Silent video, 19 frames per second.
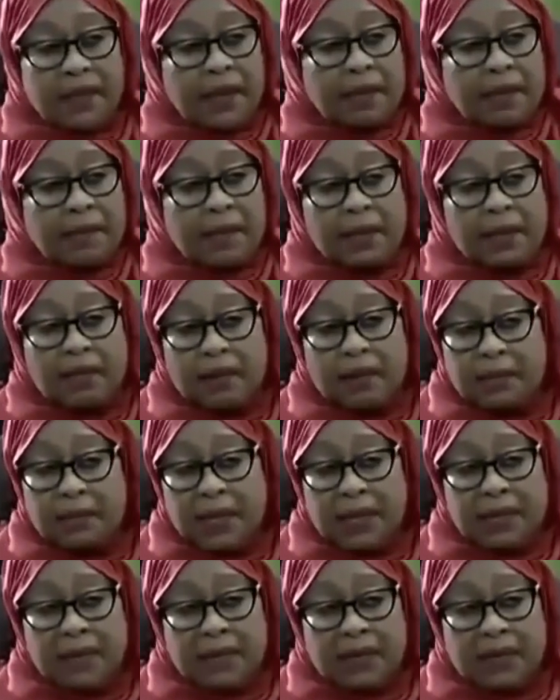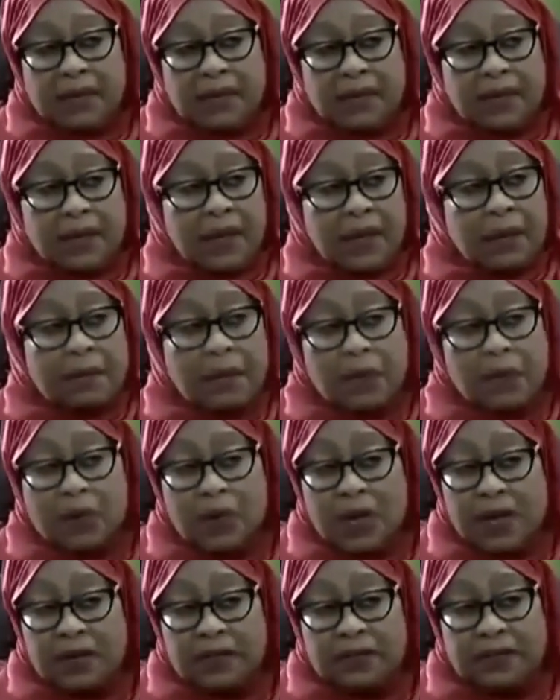I'm a grandmother, I'm a
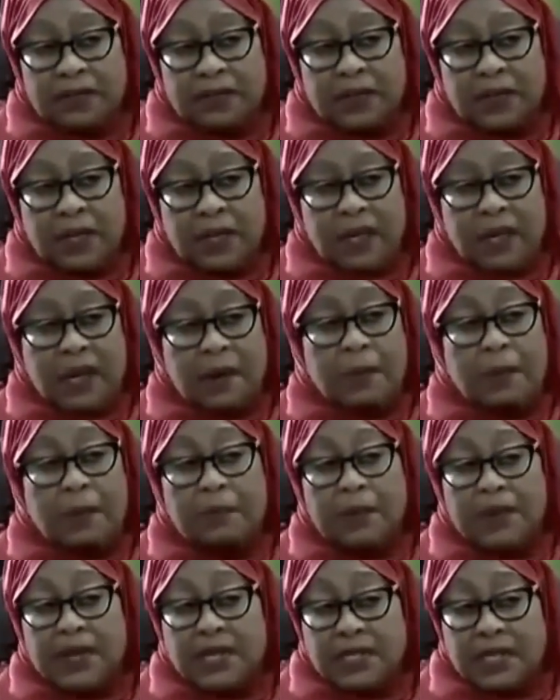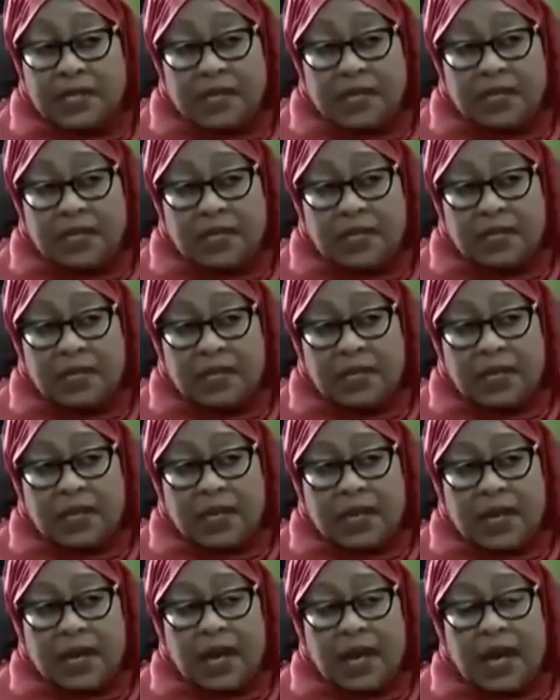wife, I'm a president,
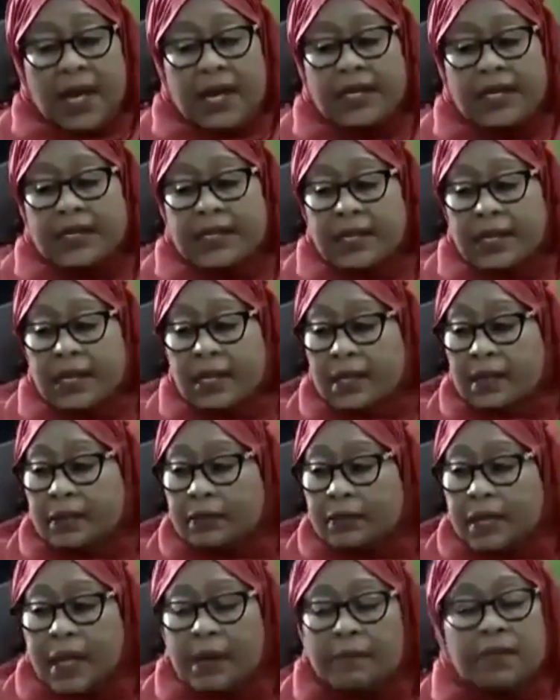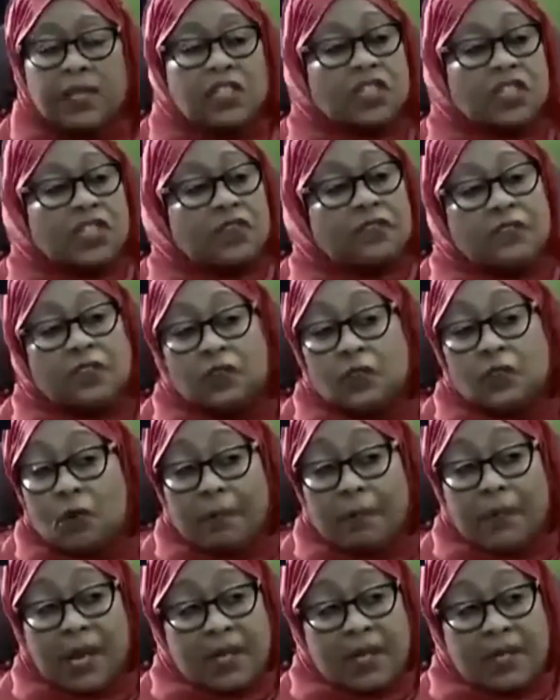and I'm the chief on
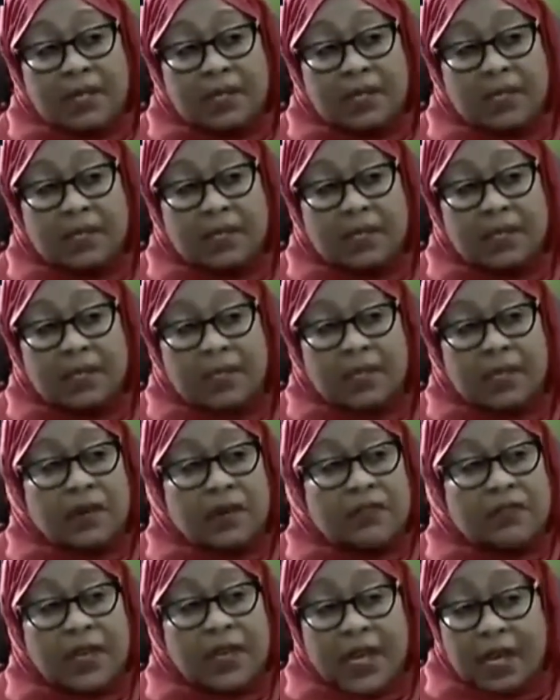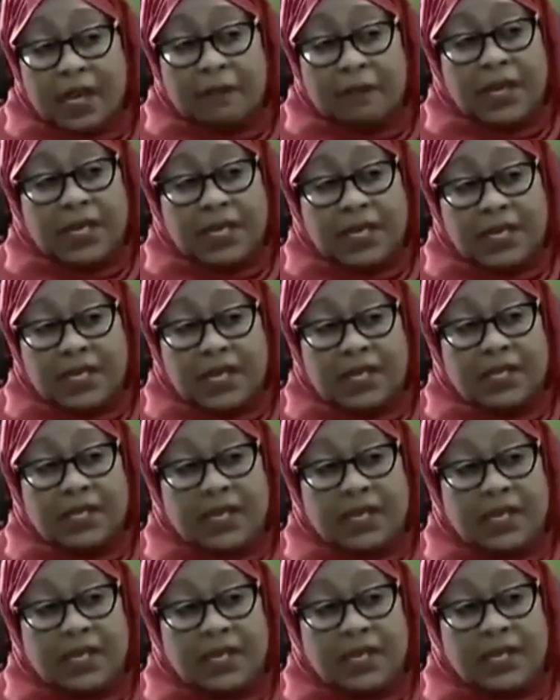command of the army in
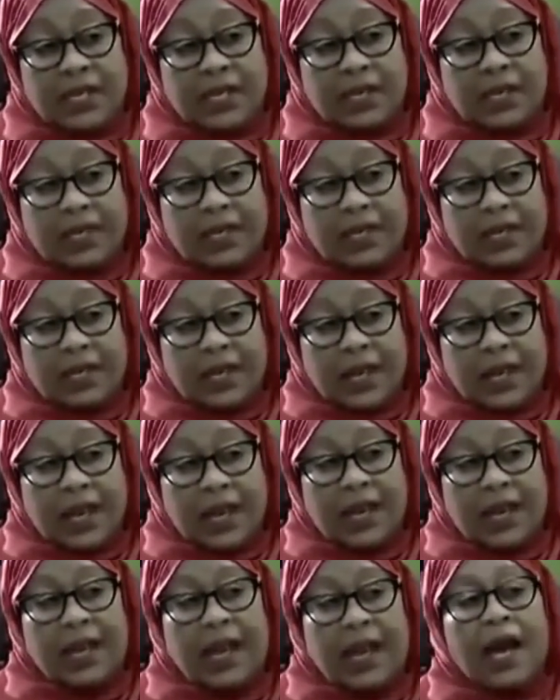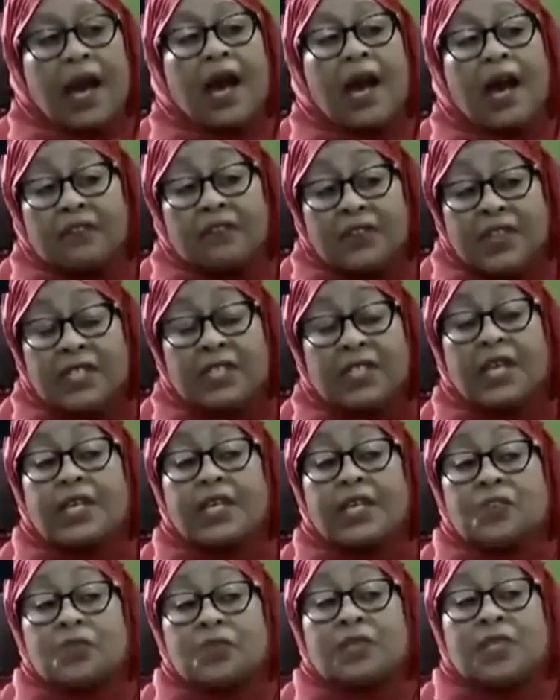Tanzania. And I have
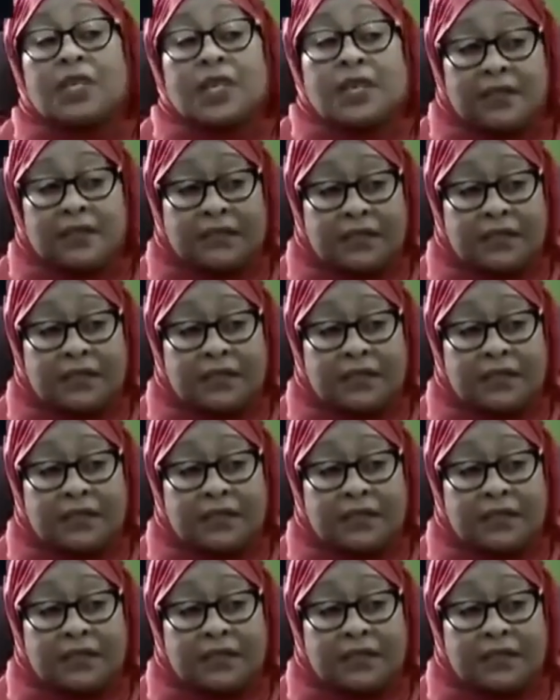decided to take the